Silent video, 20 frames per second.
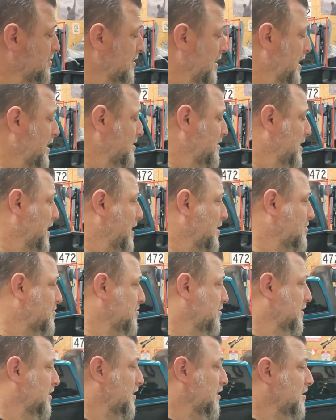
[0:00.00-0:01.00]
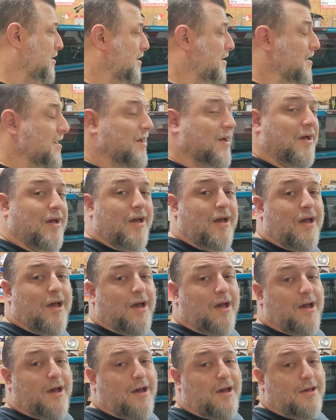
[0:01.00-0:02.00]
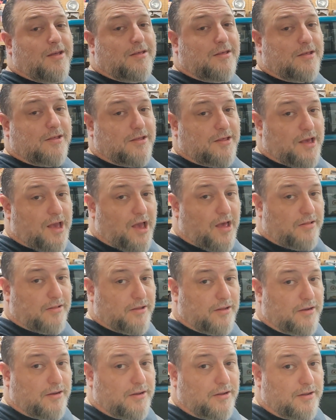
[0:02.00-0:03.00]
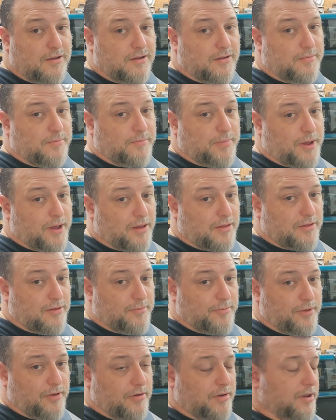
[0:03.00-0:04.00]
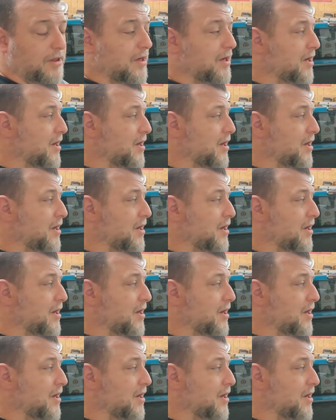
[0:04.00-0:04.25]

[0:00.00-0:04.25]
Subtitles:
actually a solid possibility.